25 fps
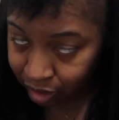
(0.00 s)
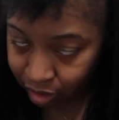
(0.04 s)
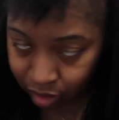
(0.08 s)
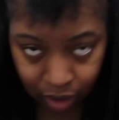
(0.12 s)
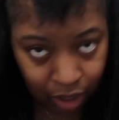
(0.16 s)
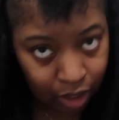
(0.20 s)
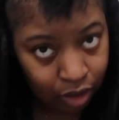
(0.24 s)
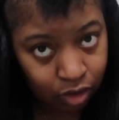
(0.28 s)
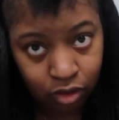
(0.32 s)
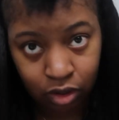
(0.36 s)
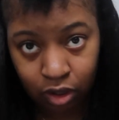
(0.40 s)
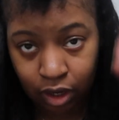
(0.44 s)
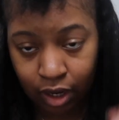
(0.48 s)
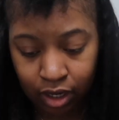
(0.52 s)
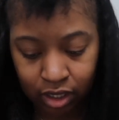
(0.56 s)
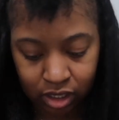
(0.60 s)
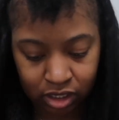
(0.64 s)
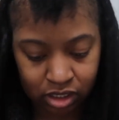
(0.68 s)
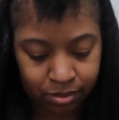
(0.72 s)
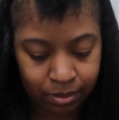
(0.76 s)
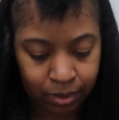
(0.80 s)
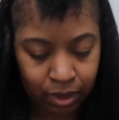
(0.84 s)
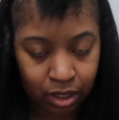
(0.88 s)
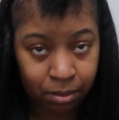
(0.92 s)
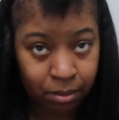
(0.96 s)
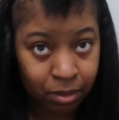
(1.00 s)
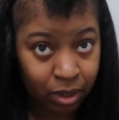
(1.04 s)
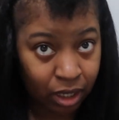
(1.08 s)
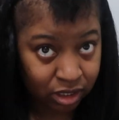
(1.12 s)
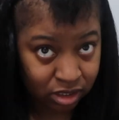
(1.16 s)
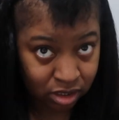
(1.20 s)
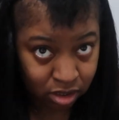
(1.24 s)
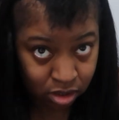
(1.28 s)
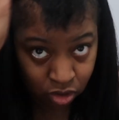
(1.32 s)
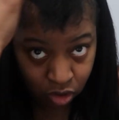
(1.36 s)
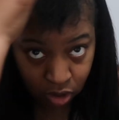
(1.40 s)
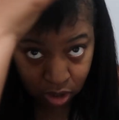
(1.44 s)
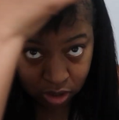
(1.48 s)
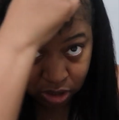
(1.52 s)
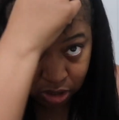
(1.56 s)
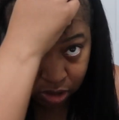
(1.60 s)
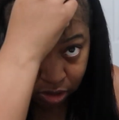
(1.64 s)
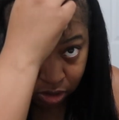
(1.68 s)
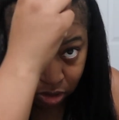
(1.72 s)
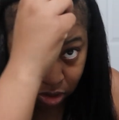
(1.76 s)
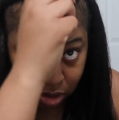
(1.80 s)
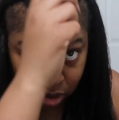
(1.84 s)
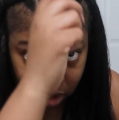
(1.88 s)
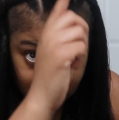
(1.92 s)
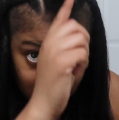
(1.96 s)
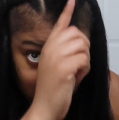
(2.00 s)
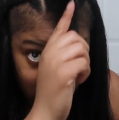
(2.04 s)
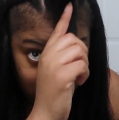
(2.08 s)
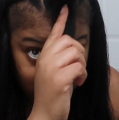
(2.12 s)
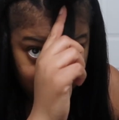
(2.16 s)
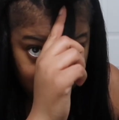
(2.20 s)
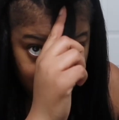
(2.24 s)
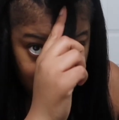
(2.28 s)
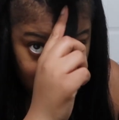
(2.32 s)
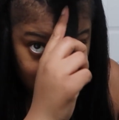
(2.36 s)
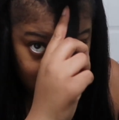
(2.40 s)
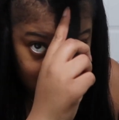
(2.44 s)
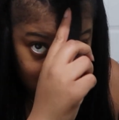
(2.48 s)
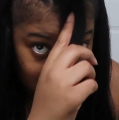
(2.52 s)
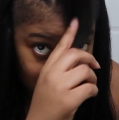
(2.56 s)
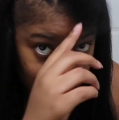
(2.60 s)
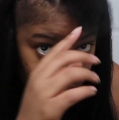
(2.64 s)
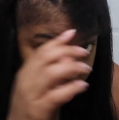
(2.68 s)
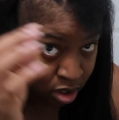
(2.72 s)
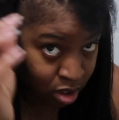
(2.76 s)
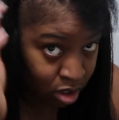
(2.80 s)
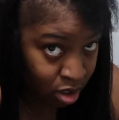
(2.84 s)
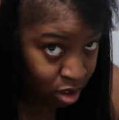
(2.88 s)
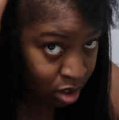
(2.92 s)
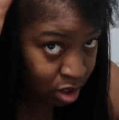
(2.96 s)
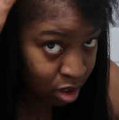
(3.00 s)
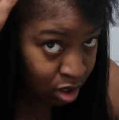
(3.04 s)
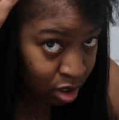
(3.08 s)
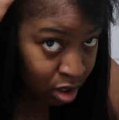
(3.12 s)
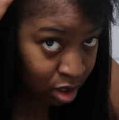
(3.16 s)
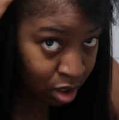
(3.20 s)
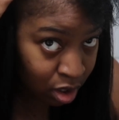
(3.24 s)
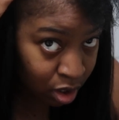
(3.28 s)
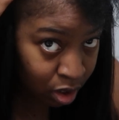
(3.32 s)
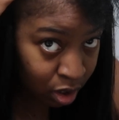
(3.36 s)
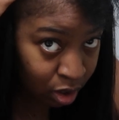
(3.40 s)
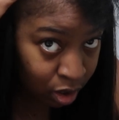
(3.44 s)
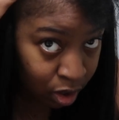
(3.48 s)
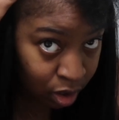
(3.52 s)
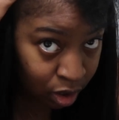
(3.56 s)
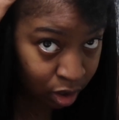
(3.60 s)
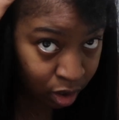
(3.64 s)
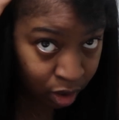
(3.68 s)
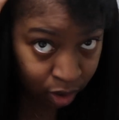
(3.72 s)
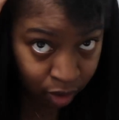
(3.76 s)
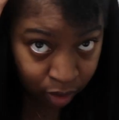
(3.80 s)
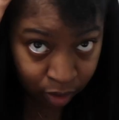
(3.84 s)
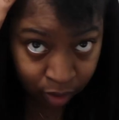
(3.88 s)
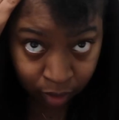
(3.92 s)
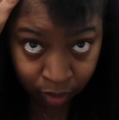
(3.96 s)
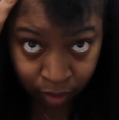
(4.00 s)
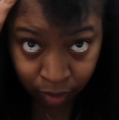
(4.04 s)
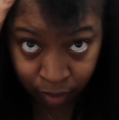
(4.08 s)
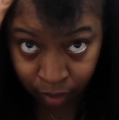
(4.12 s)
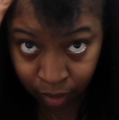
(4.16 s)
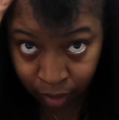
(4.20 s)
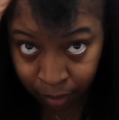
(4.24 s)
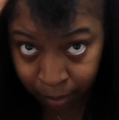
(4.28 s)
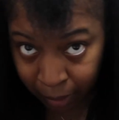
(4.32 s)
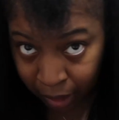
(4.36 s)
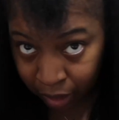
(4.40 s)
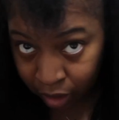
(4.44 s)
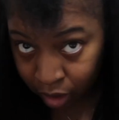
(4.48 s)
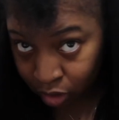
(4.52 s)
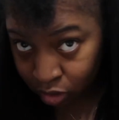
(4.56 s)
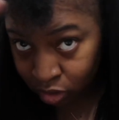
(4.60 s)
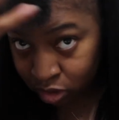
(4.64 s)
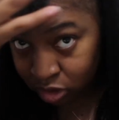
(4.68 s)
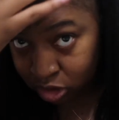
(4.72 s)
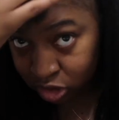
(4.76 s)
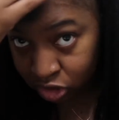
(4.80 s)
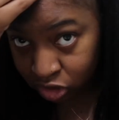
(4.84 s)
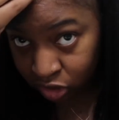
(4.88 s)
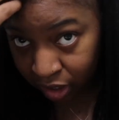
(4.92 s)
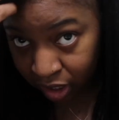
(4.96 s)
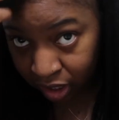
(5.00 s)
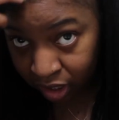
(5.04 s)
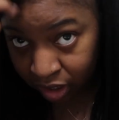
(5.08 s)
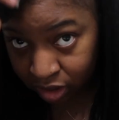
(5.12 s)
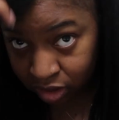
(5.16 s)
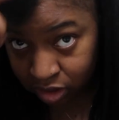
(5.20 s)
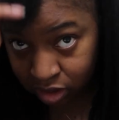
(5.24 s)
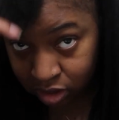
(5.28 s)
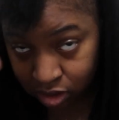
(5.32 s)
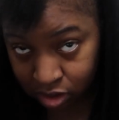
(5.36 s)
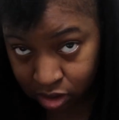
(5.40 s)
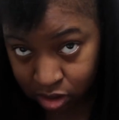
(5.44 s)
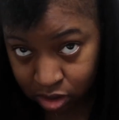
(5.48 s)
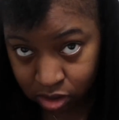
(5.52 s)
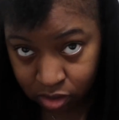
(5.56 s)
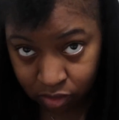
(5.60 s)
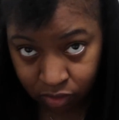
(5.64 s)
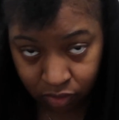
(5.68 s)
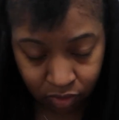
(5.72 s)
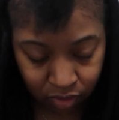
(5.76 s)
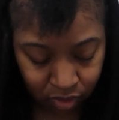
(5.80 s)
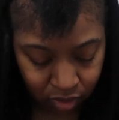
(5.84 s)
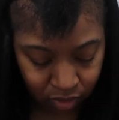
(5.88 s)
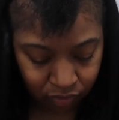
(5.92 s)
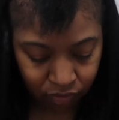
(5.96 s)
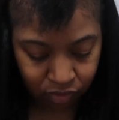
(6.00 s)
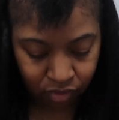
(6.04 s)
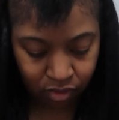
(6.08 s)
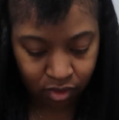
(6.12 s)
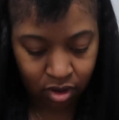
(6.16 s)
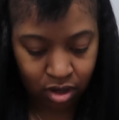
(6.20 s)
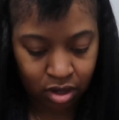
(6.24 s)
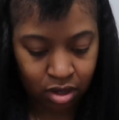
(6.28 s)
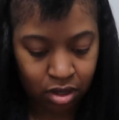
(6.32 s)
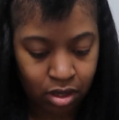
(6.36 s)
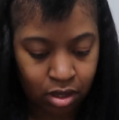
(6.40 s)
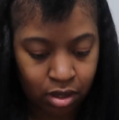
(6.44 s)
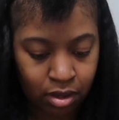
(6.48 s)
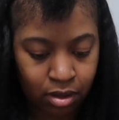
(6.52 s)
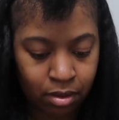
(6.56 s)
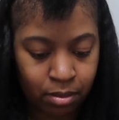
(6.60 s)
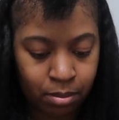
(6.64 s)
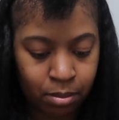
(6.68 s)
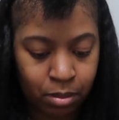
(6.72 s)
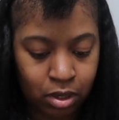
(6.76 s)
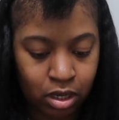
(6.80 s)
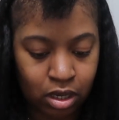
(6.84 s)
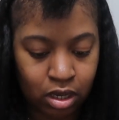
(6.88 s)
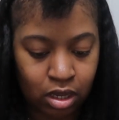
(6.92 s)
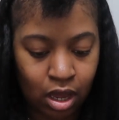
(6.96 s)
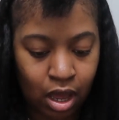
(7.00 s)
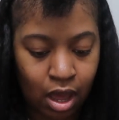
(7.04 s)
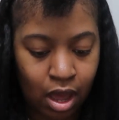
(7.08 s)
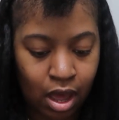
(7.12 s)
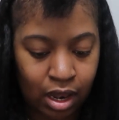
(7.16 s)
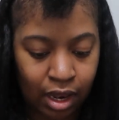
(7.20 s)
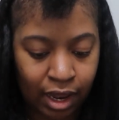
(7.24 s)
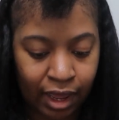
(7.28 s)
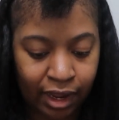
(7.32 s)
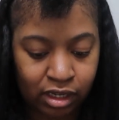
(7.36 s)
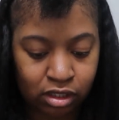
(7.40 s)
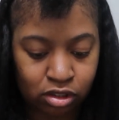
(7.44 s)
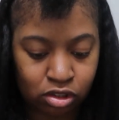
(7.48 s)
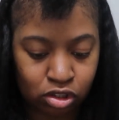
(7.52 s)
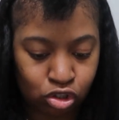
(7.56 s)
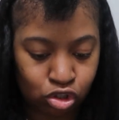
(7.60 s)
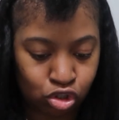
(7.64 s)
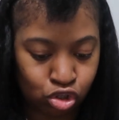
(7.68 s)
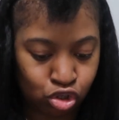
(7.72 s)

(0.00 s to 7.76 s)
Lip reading: I don't know how to explain it, but I know I said I was gonna leave my longest tracks for the front, but I like the